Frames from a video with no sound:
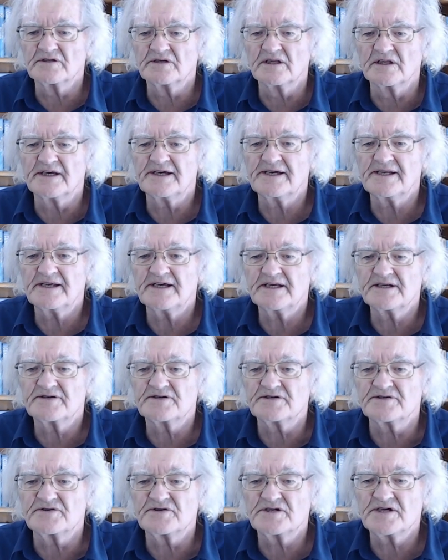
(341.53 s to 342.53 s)
leading to
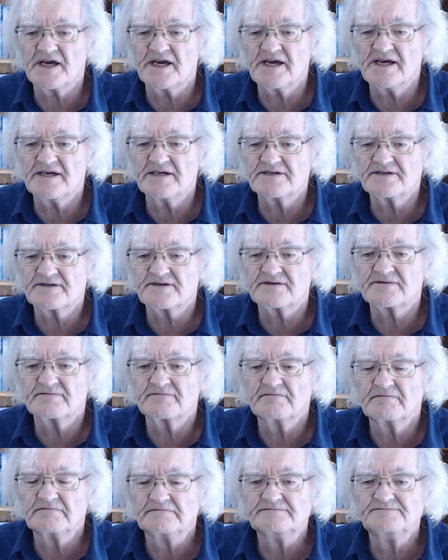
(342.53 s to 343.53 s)
chairs,
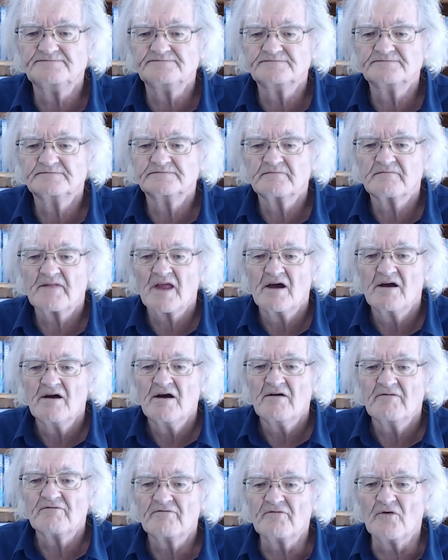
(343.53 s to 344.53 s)

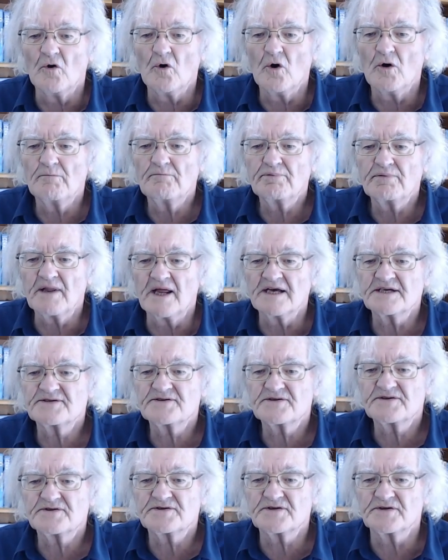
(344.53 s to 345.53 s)
4 plus
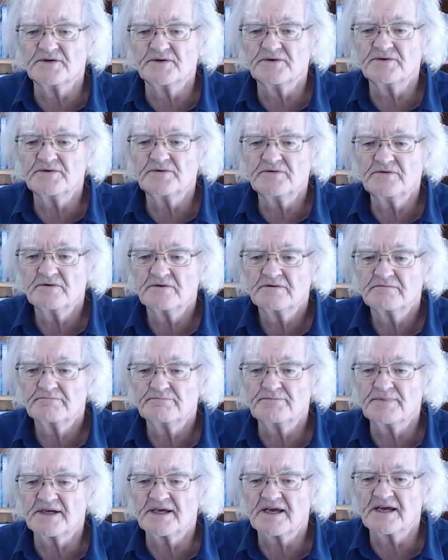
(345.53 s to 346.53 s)
2
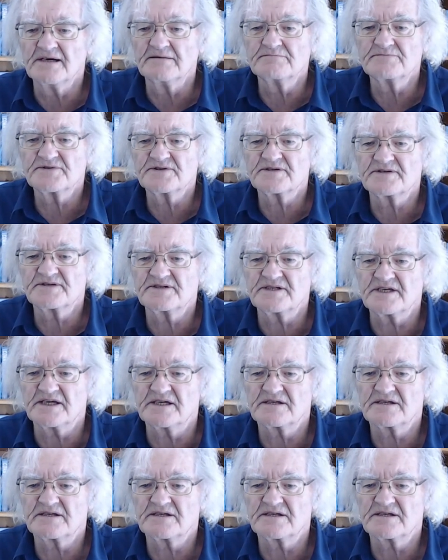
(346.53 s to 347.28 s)
becomes 6.